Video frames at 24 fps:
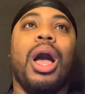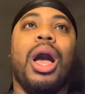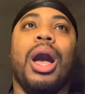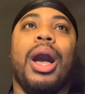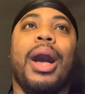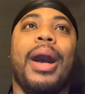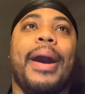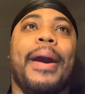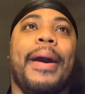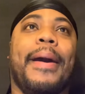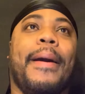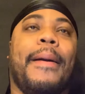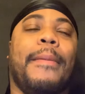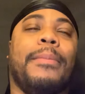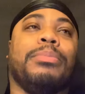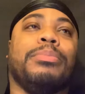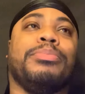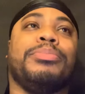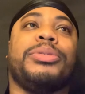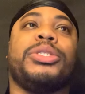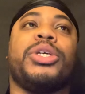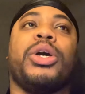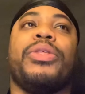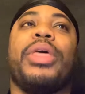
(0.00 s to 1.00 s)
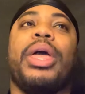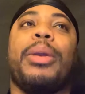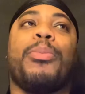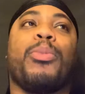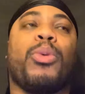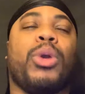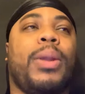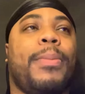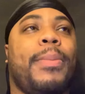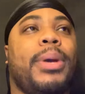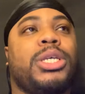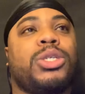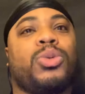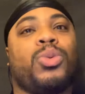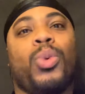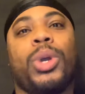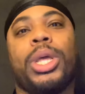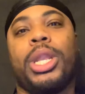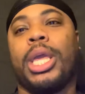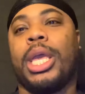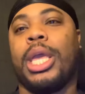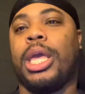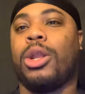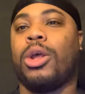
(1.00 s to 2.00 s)
So they pretty much
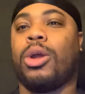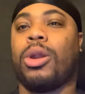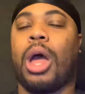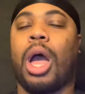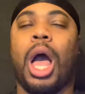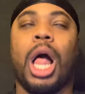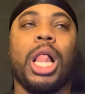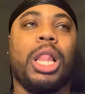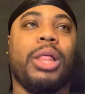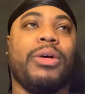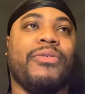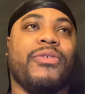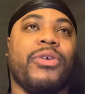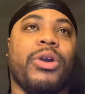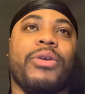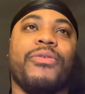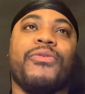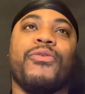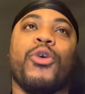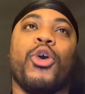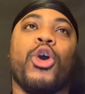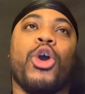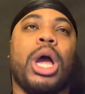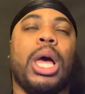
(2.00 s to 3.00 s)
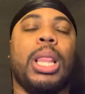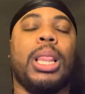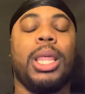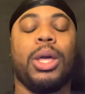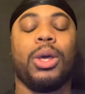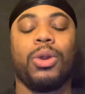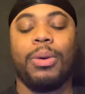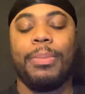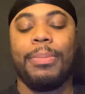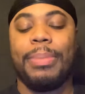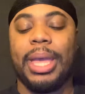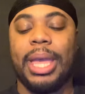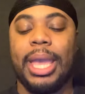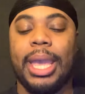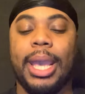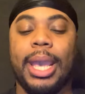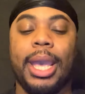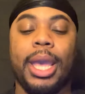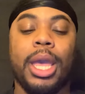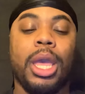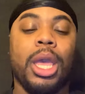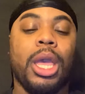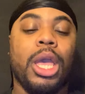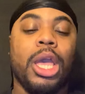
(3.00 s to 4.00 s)
went in on Oliver for a little
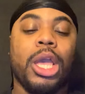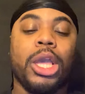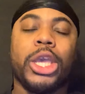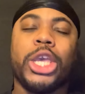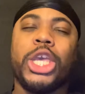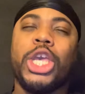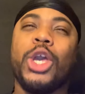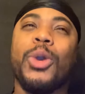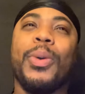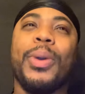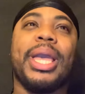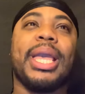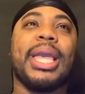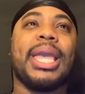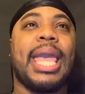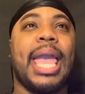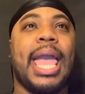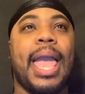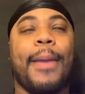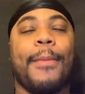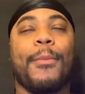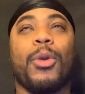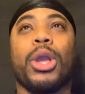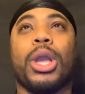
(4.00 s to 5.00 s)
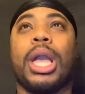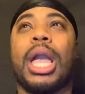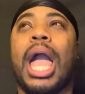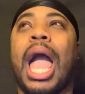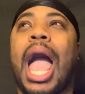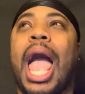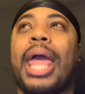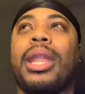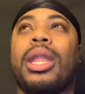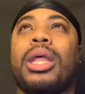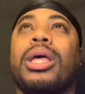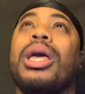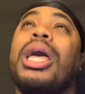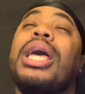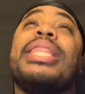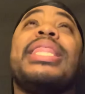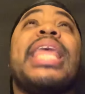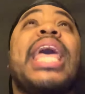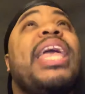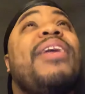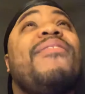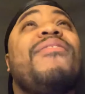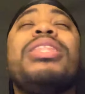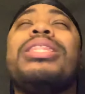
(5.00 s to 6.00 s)
bit. Q and Cameron kind of,
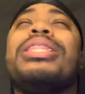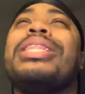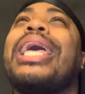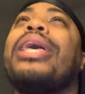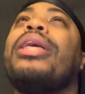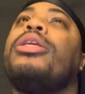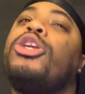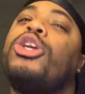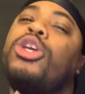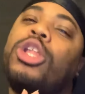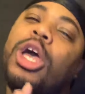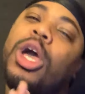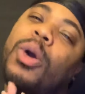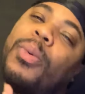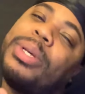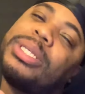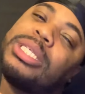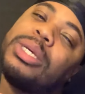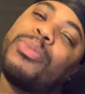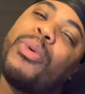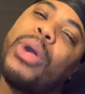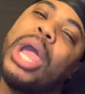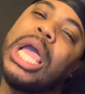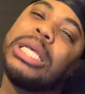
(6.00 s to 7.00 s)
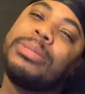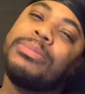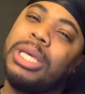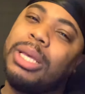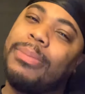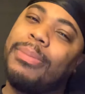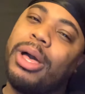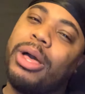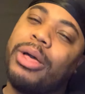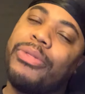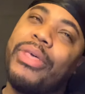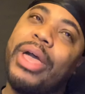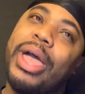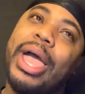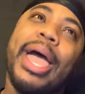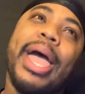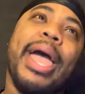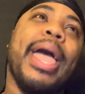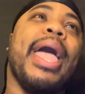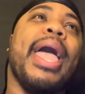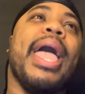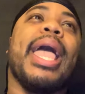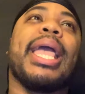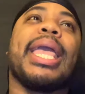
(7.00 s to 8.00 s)
you know what surprised me about
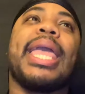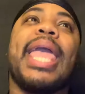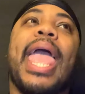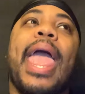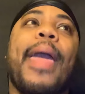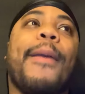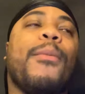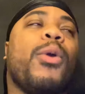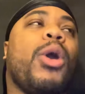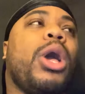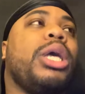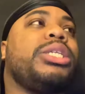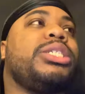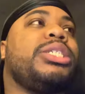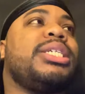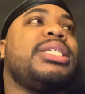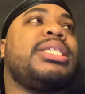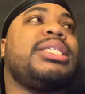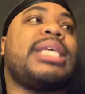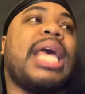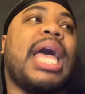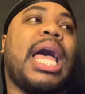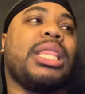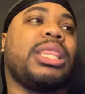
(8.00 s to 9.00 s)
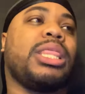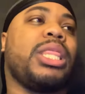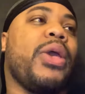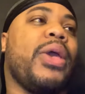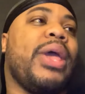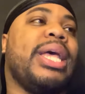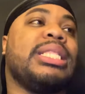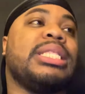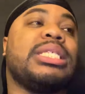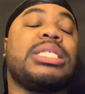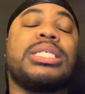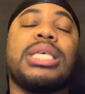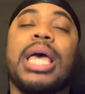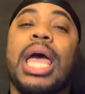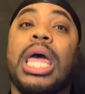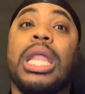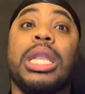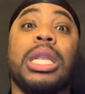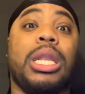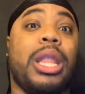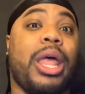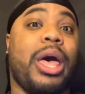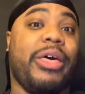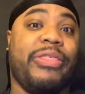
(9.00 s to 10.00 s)
that? Cameron just sat there and said
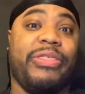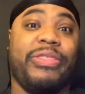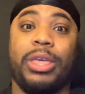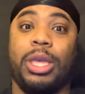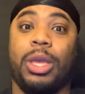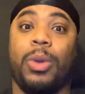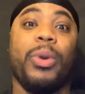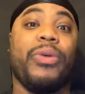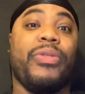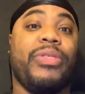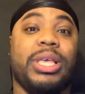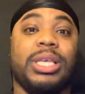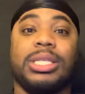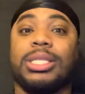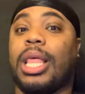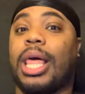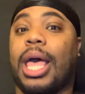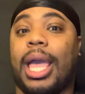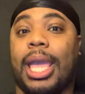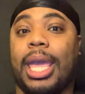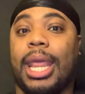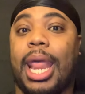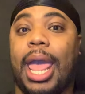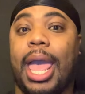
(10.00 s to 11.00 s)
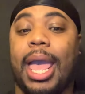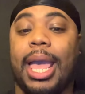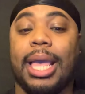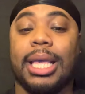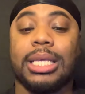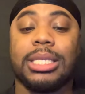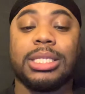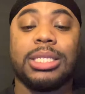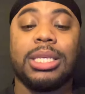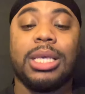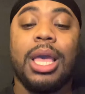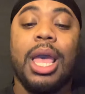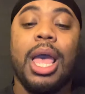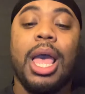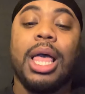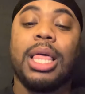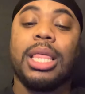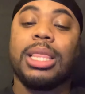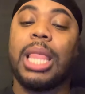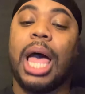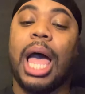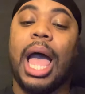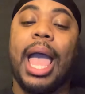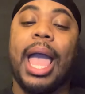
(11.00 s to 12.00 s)
nothing with his lion ass.
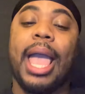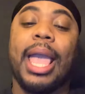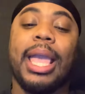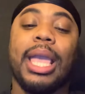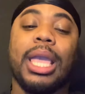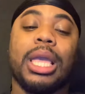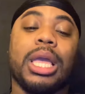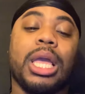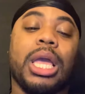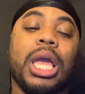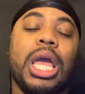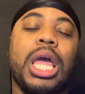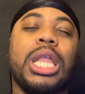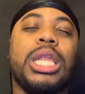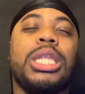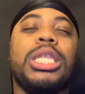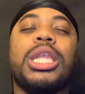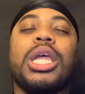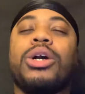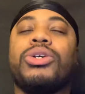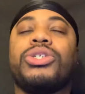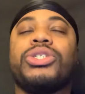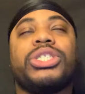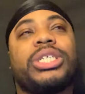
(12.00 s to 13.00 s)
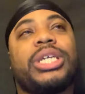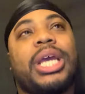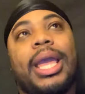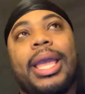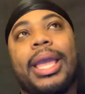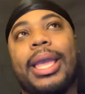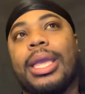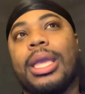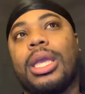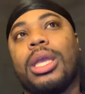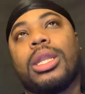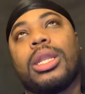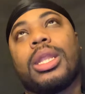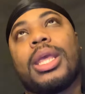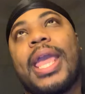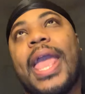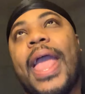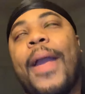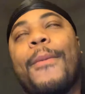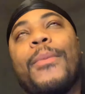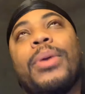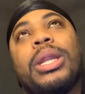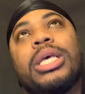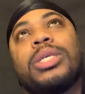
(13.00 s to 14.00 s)
Like, no shade.
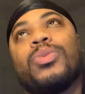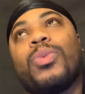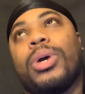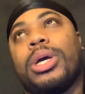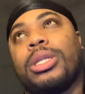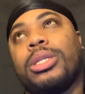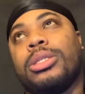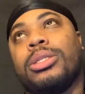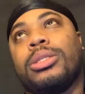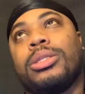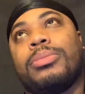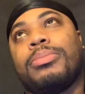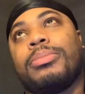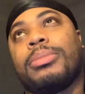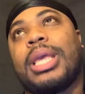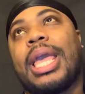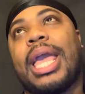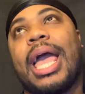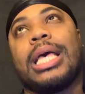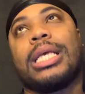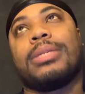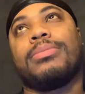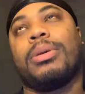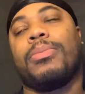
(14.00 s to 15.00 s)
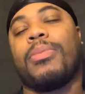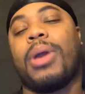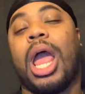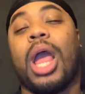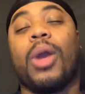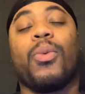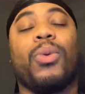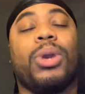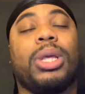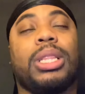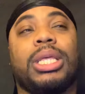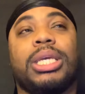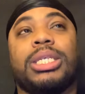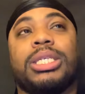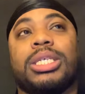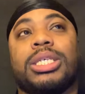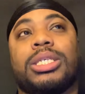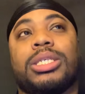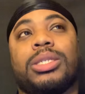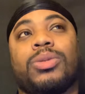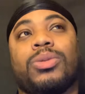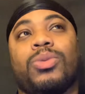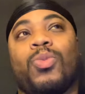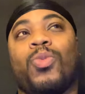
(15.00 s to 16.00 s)
Cameron is one cast member I really
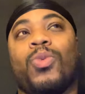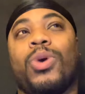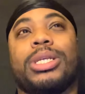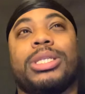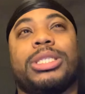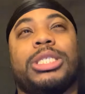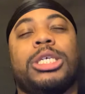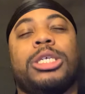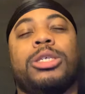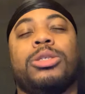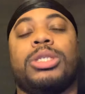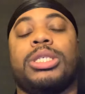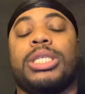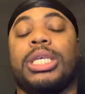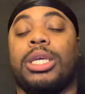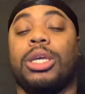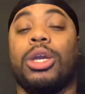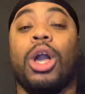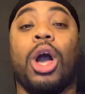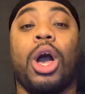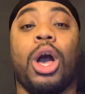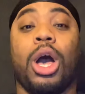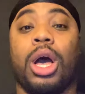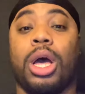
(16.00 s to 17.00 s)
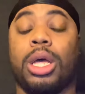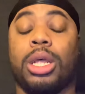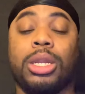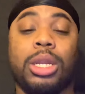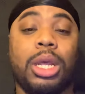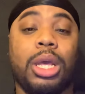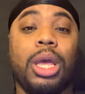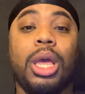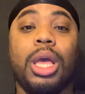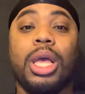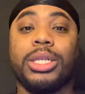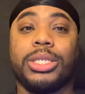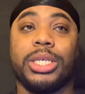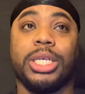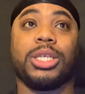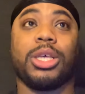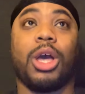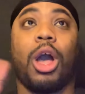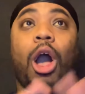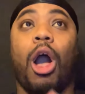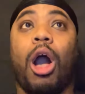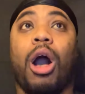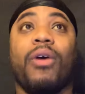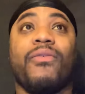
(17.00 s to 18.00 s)
just want to see gone, just
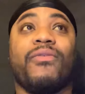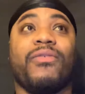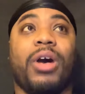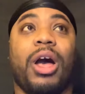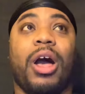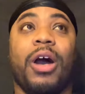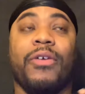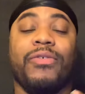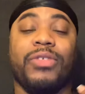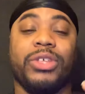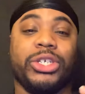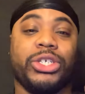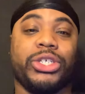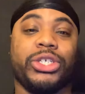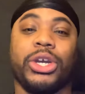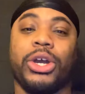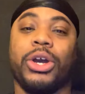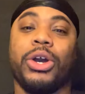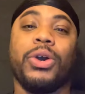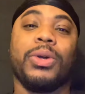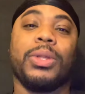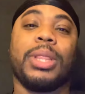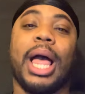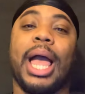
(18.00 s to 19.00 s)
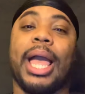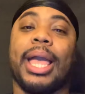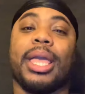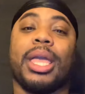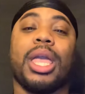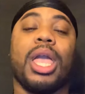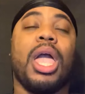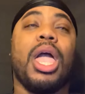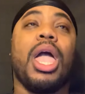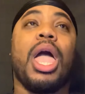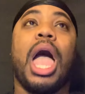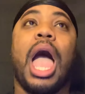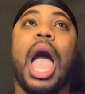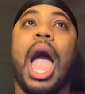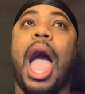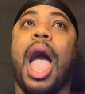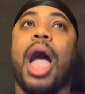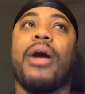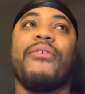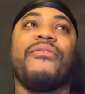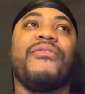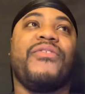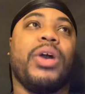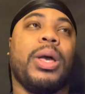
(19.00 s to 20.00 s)
off of the show. Like,
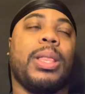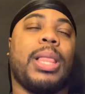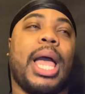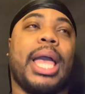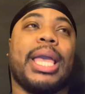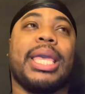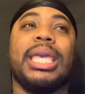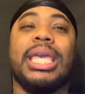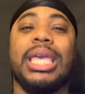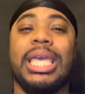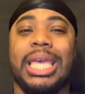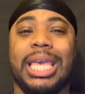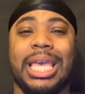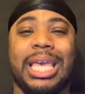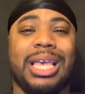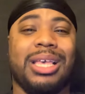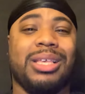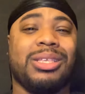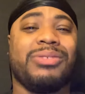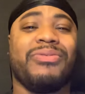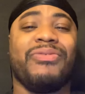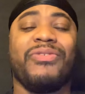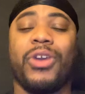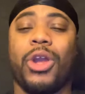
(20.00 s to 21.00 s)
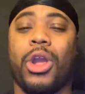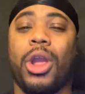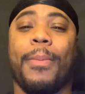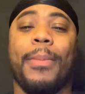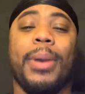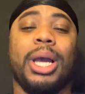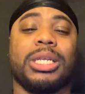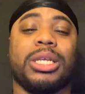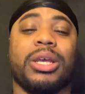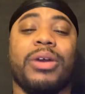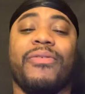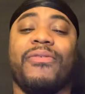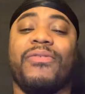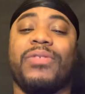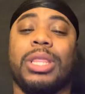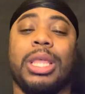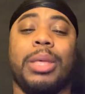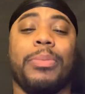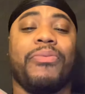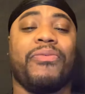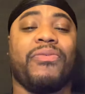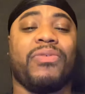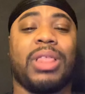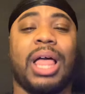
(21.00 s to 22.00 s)
I feel like he is very much a
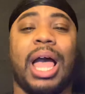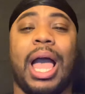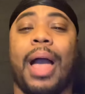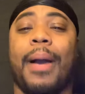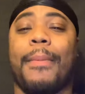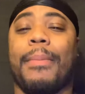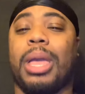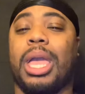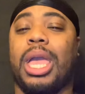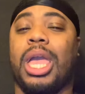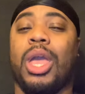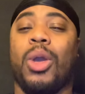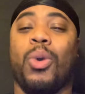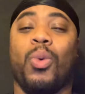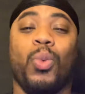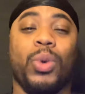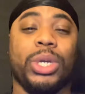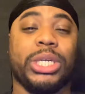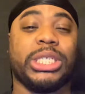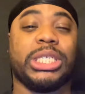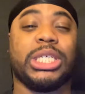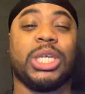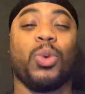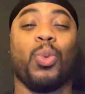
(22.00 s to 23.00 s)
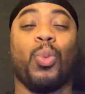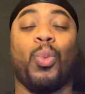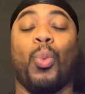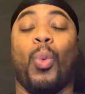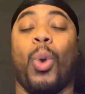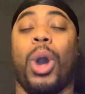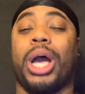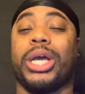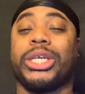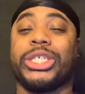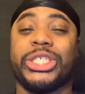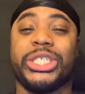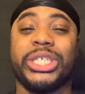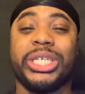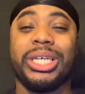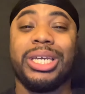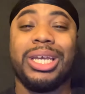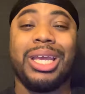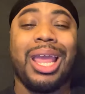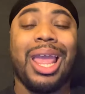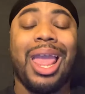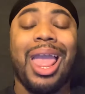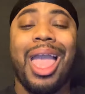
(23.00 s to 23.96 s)
flip-flop and wishy-washy.